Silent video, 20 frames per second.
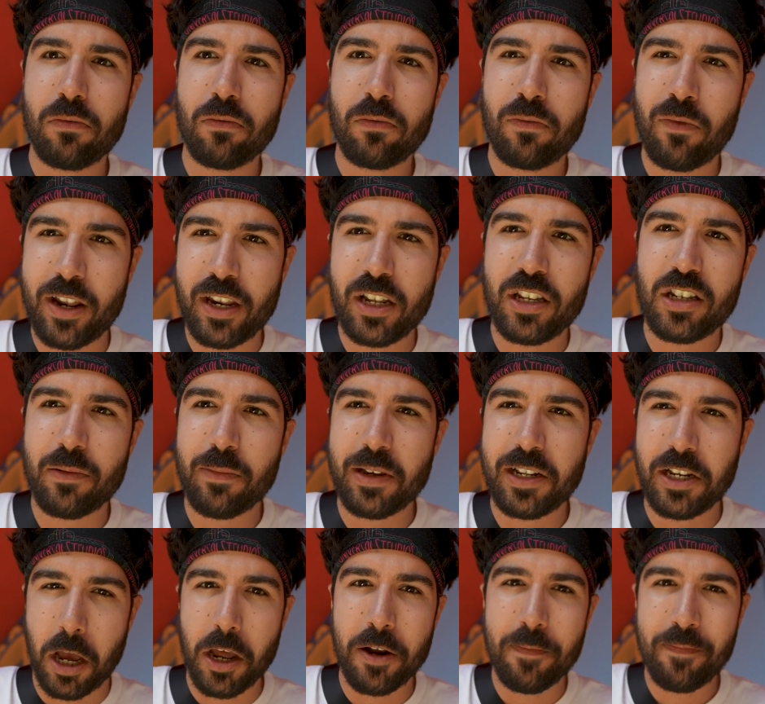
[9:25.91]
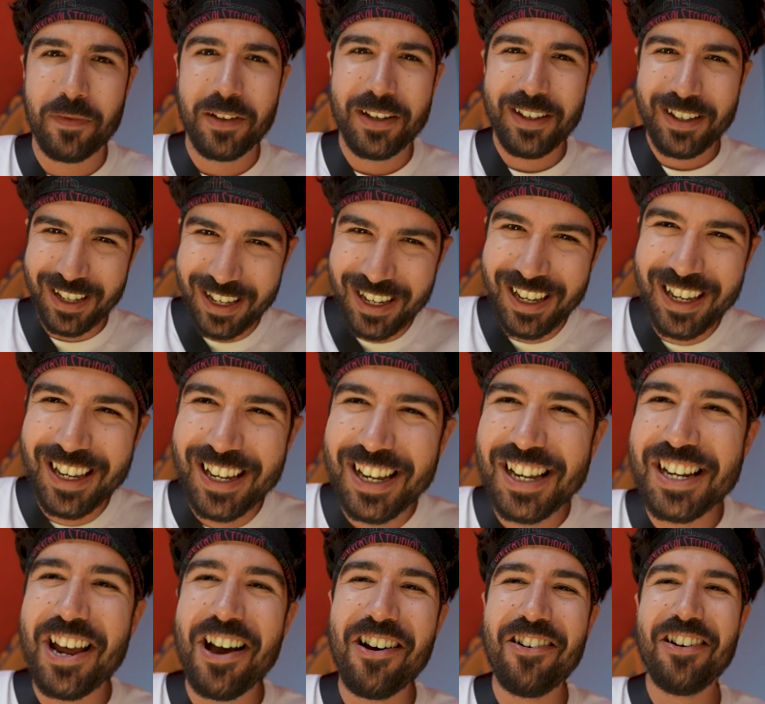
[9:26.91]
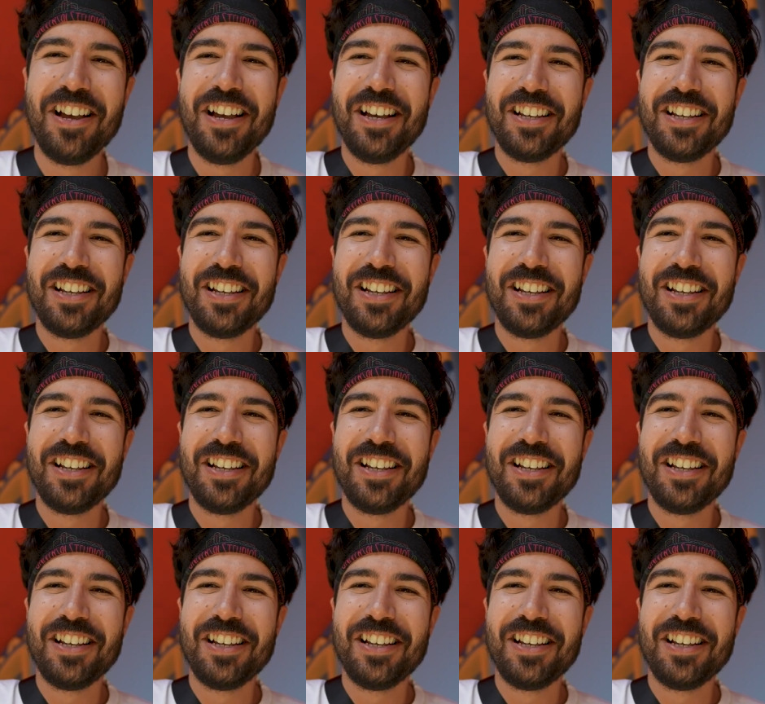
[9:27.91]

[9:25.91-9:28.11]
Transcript: ready to be done, you know?